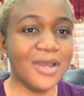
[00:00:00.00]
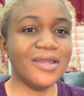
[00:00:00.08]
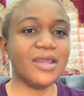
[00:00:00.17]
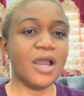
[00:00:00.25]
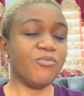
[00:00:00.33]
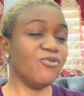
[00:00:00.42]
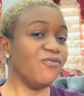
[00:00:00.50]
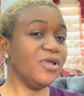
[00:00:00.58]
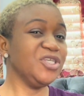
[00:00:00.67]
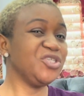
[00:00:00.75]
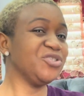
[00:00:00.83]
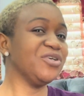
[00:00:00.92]
The approval
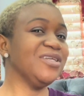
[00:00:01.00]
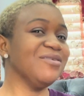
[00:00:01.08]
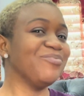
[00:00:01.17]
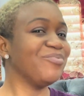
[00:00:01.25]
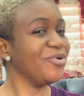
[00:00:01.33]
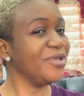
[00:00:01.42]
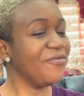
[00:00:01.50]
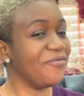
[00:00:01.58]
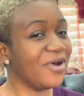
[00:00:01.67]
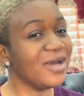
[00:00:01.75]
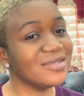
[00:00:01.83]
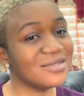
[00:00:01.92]
is usually pretty
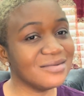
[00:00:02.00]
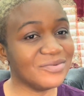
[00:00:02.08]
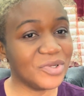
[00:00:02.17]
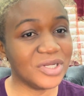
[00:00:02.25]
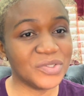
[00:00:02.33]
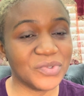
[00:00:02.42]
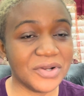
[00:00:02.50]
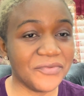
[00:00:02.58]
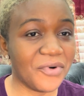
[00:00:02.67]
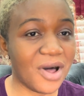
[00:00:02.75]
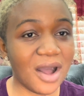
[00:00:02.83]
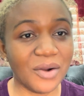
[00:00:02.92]
fast, within
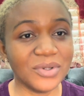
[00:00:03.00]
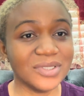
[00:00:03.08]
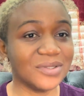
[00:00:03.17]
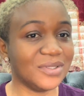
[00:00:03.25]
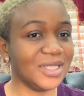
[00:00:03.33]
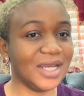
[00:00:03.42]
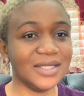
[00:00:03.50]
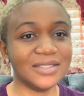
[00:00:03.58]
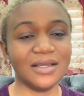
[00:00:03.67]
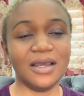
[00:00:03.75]
24 hours or less,